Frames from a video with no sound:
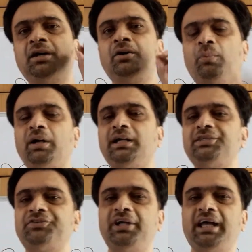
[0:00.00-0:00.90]
What
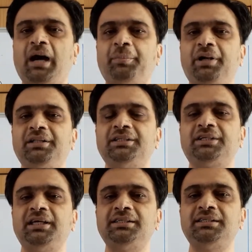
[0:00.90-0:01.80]
has really happened in this
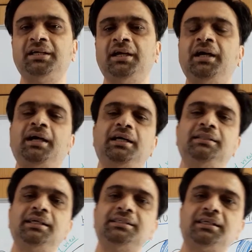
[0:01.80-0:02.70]
case? In
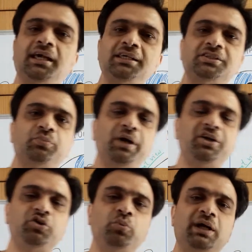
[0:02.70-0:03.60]
this case,
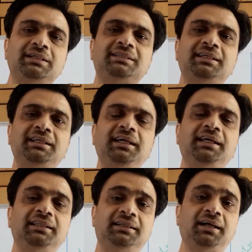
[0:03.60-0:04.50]
when you were sitting
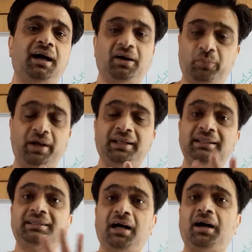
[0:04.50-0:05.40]
in the dark, were in
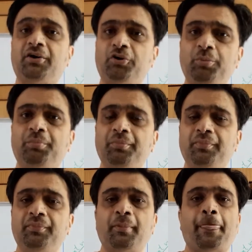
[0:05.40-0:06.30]
the dark room,
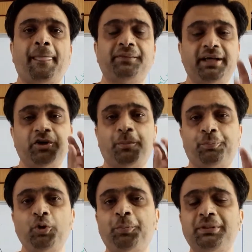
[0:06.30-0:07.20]
then your
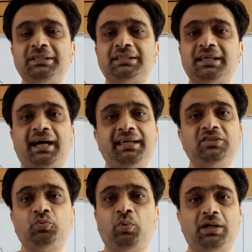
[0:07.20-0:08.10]
pupil
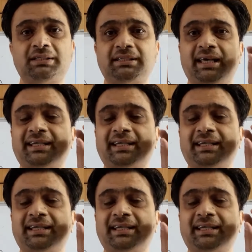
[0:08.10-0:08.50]
size was